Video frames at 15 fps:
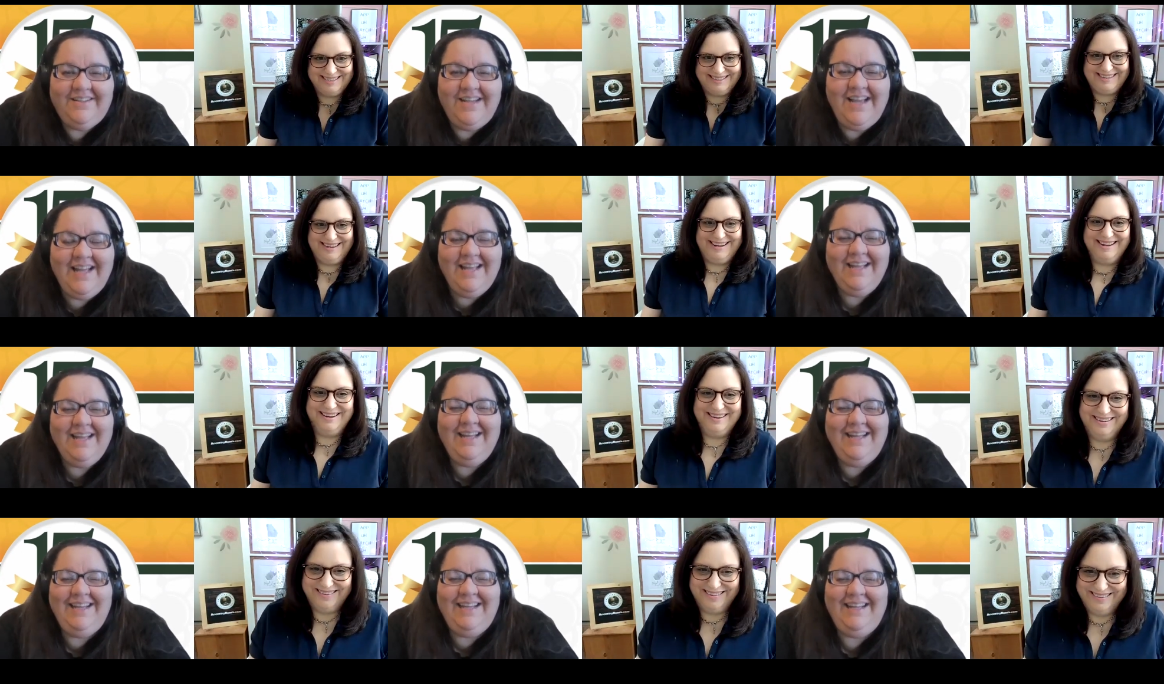
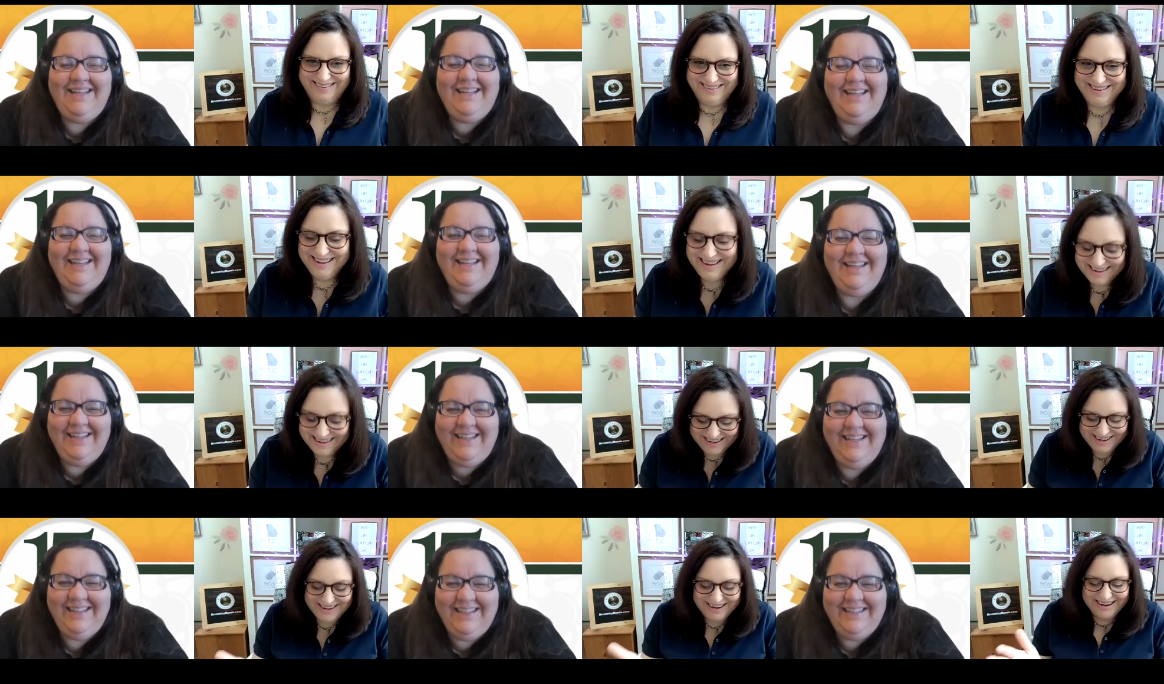Speaker 1: so
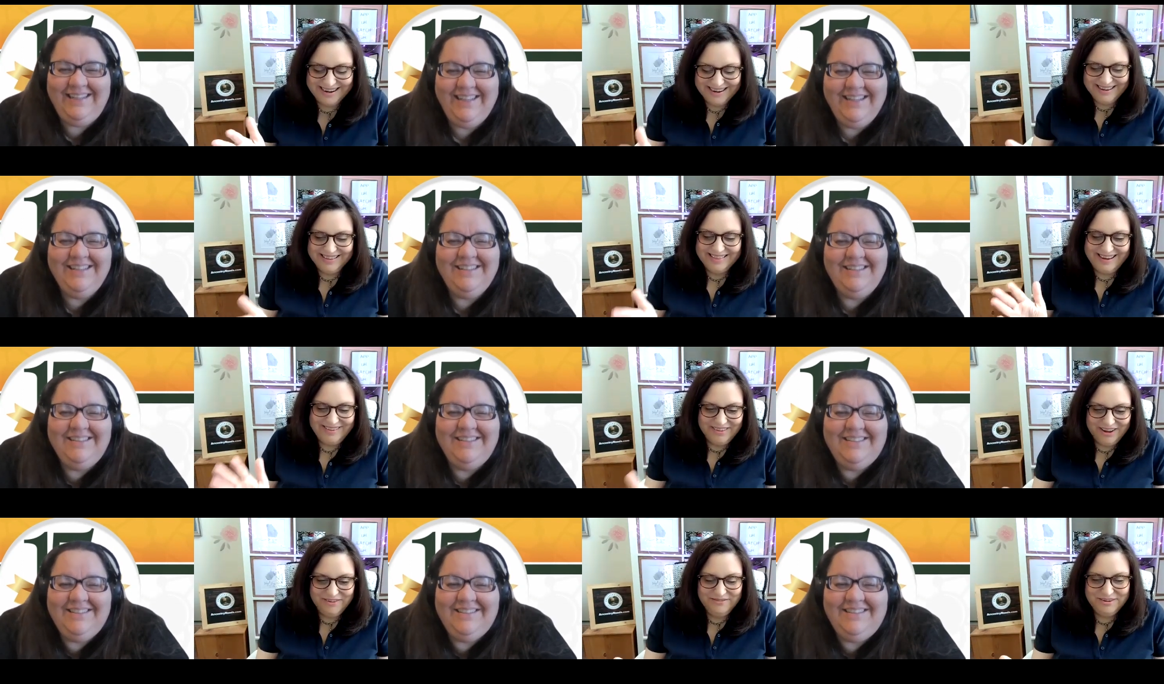
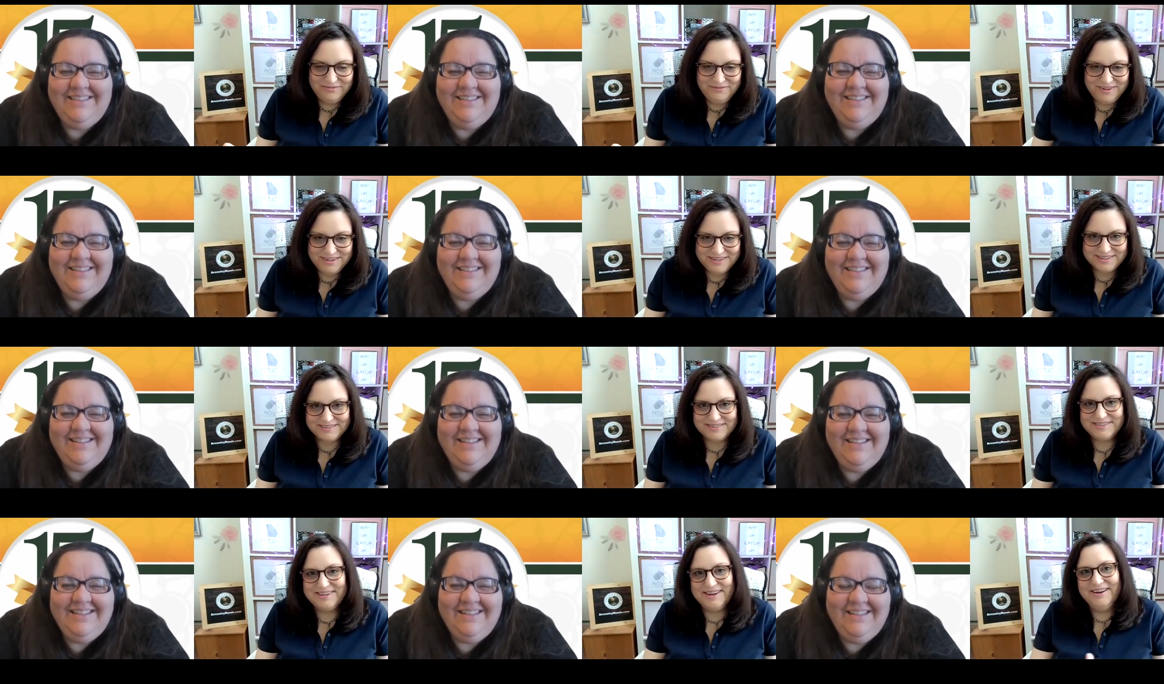they love to feed
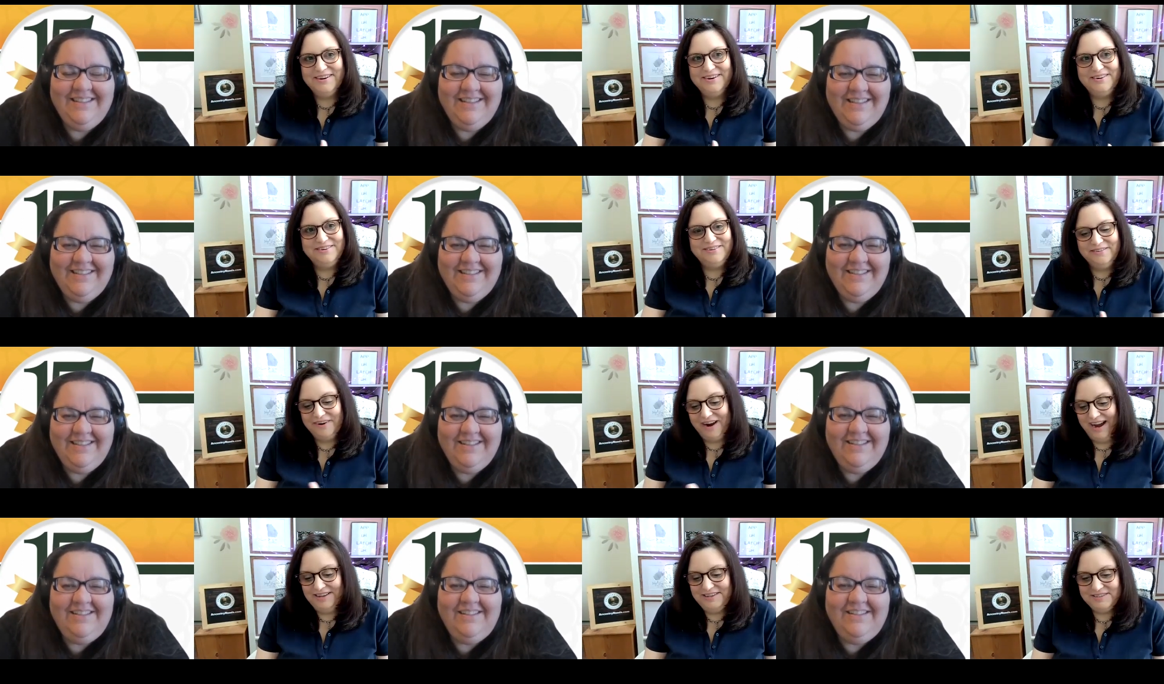you. So
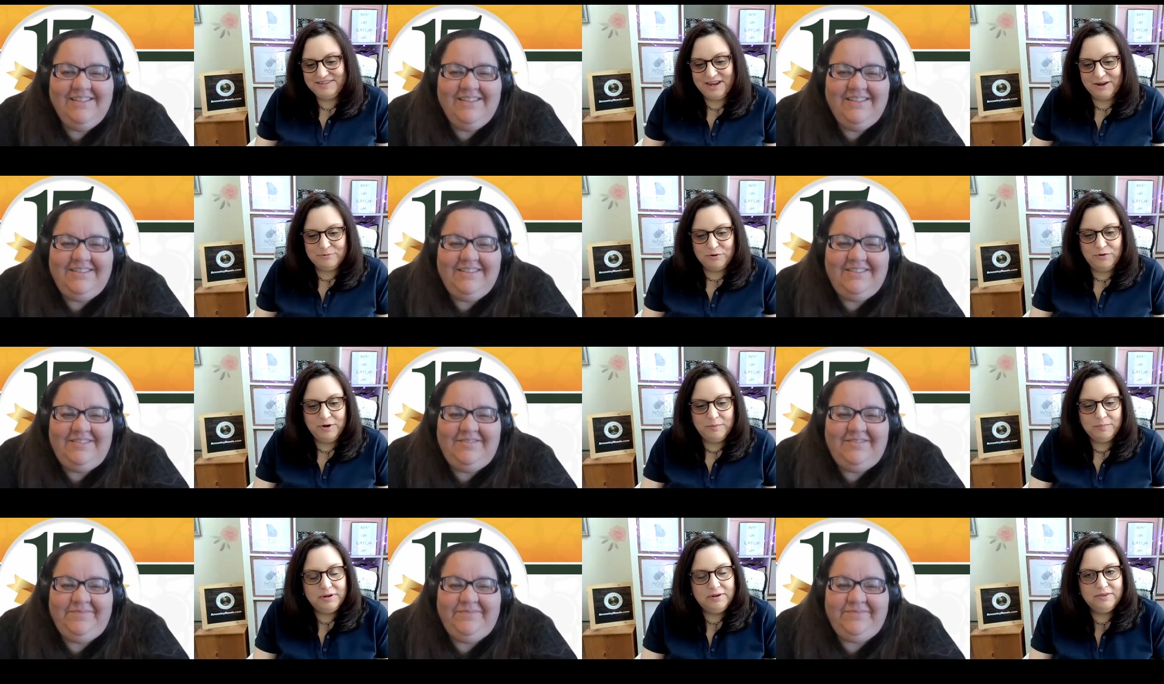I just kept
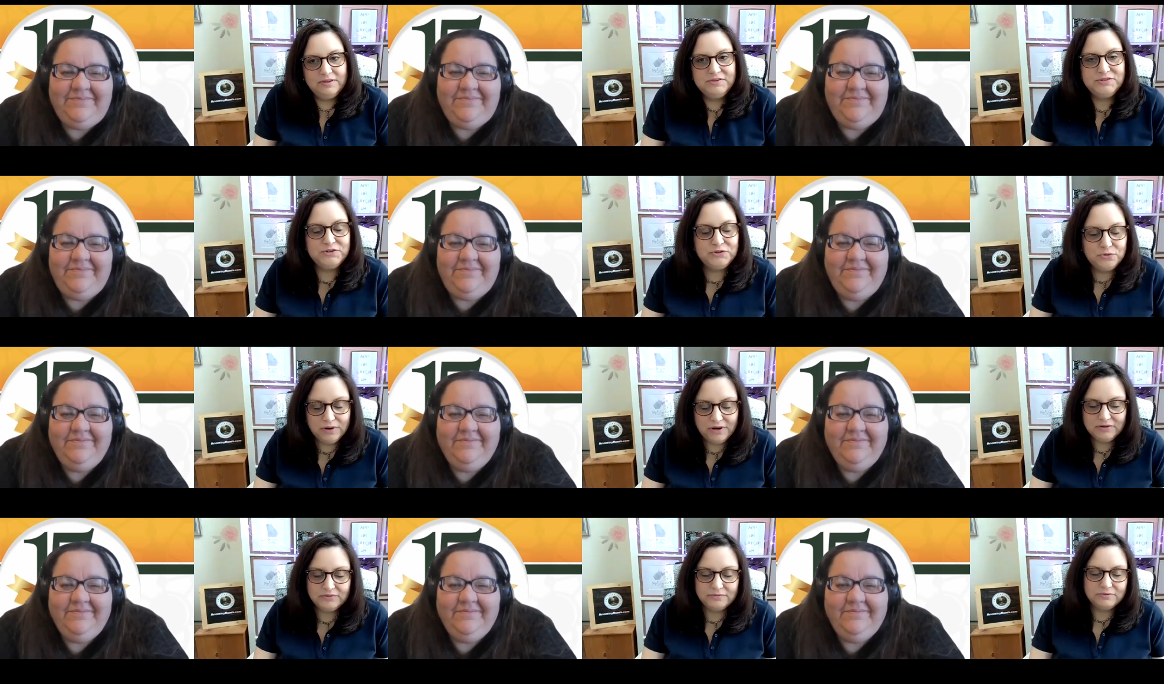going, but the
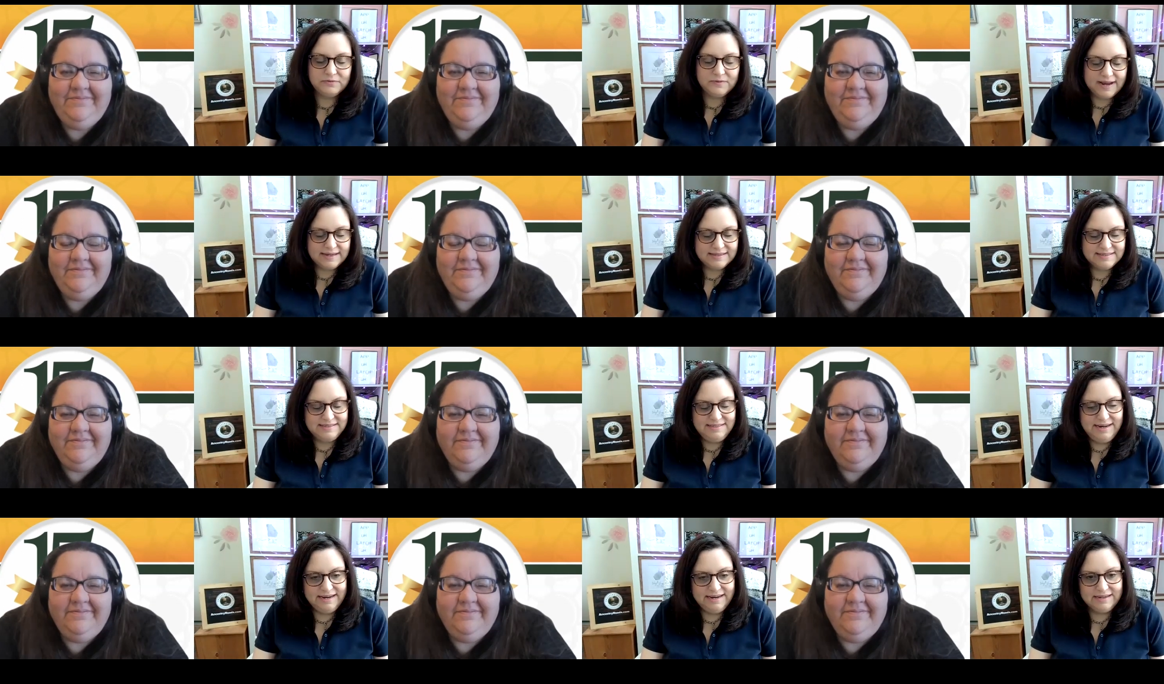stories were
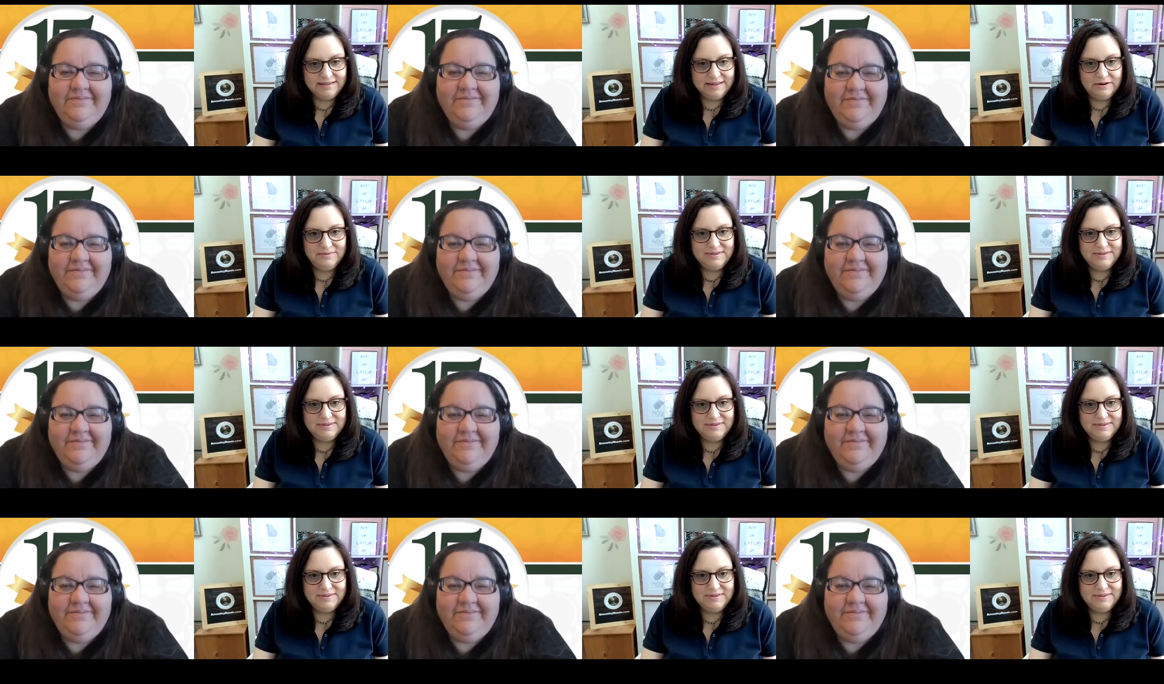fascinating. They